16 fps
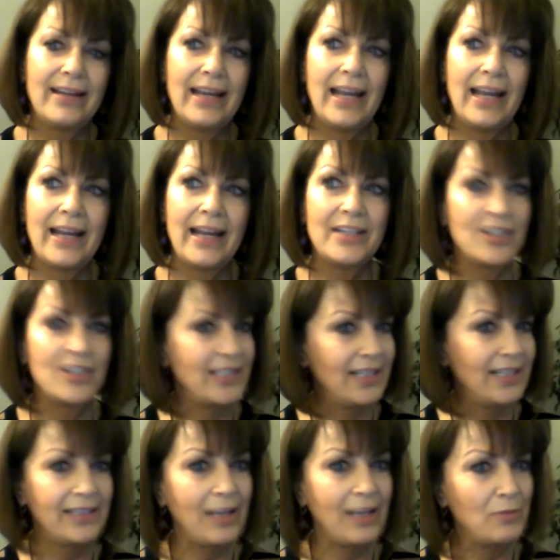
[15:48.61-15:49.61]
And I just
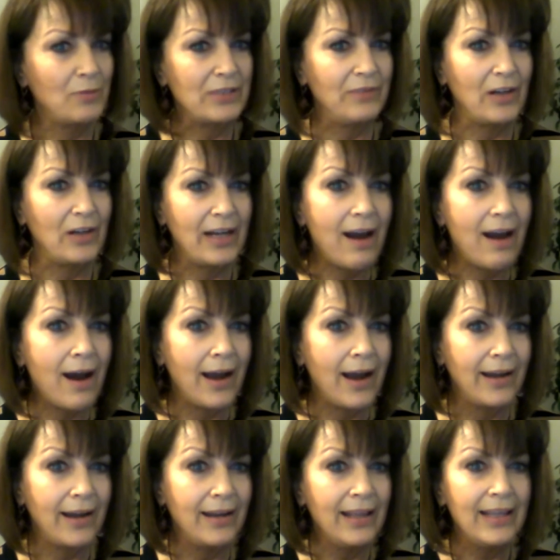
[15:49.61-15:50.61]
thought that was very
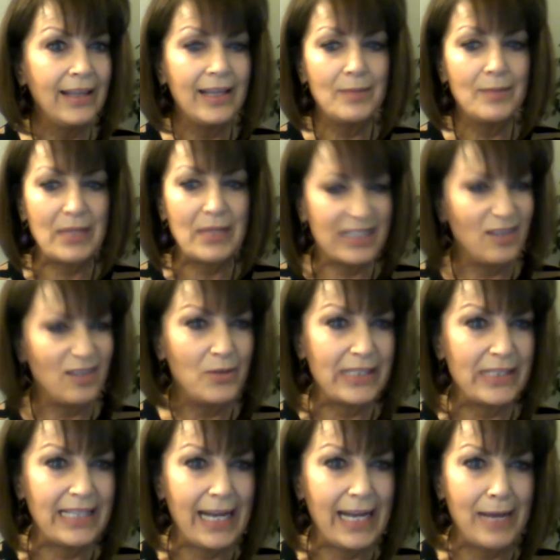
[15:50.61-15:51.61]
odd because I
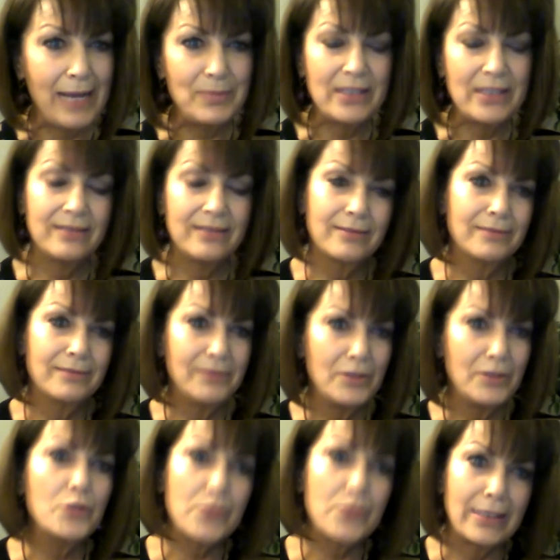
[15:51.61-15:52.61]
always napped, or
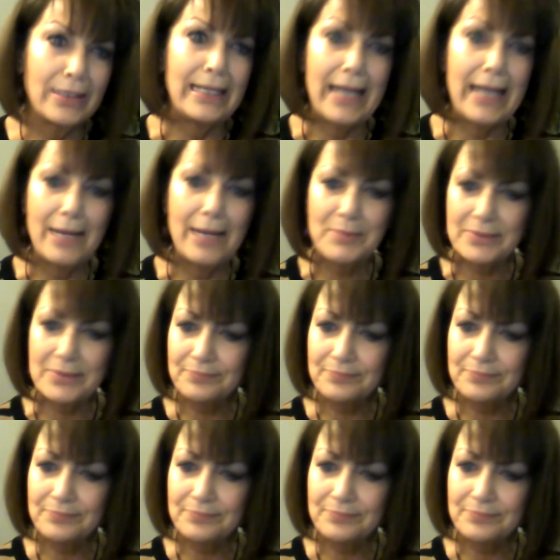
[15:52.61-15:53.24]
usually napped.